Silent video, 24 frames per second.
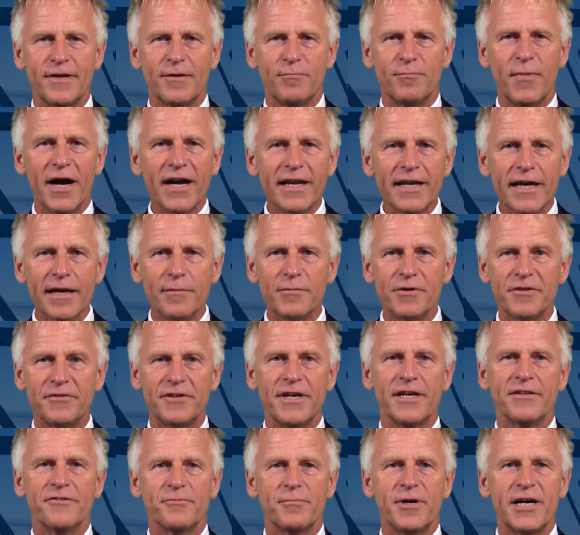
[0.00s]
My name is
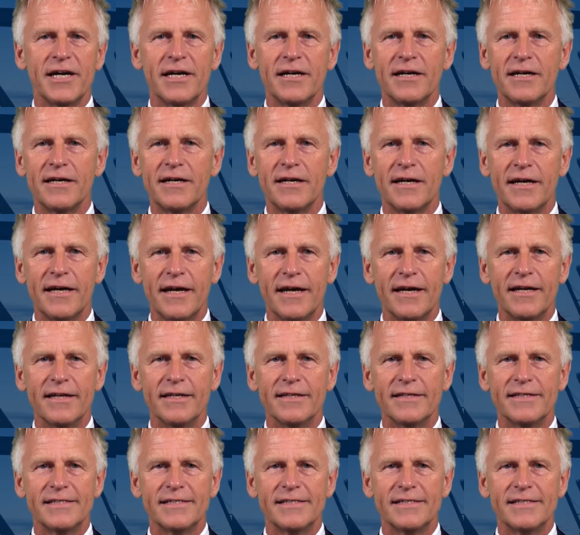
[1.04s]
Meier, and